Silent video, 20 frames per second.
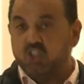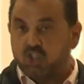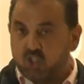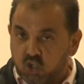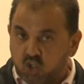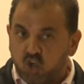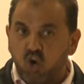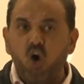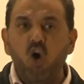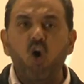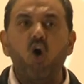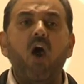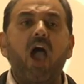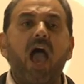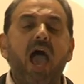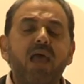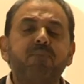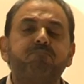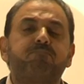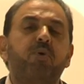to go
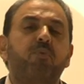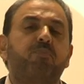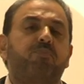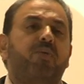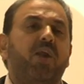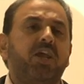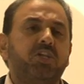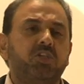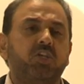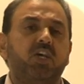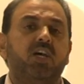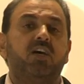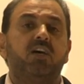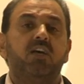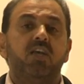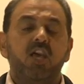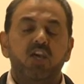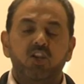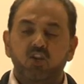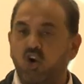and put pressure
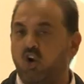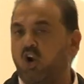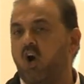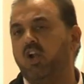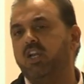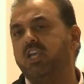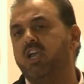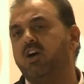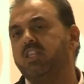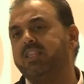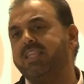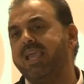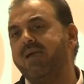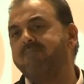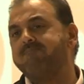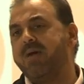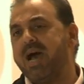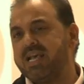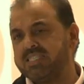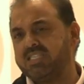not only on the
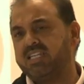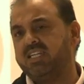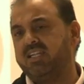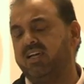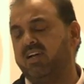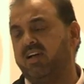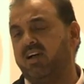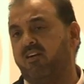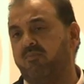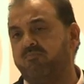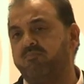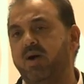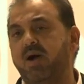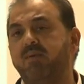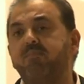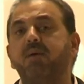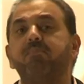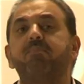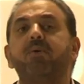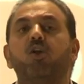ambassador of
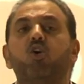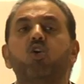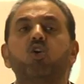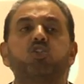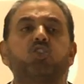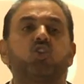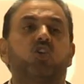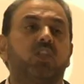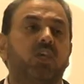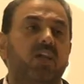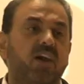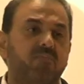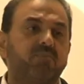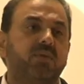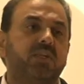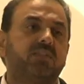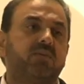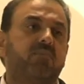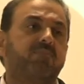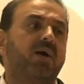Burma but also the
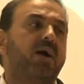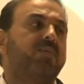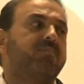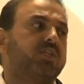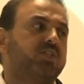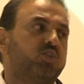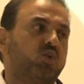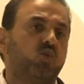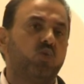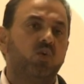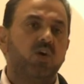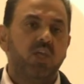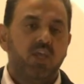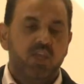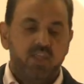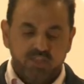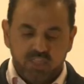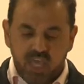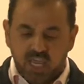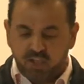government of Burma too.
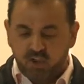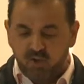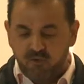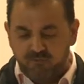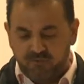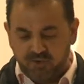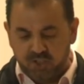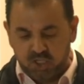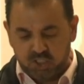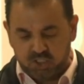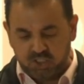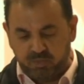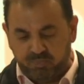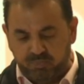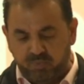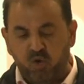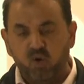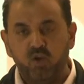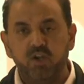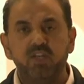Thank you for your
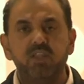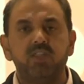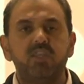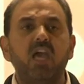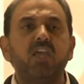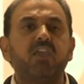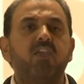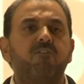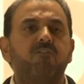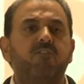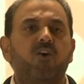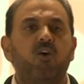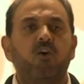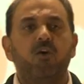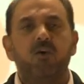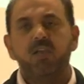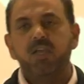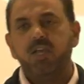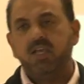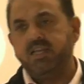support and thank you for
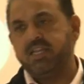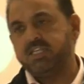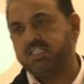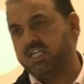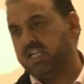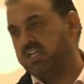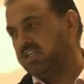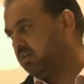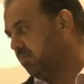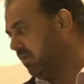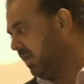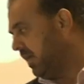listening.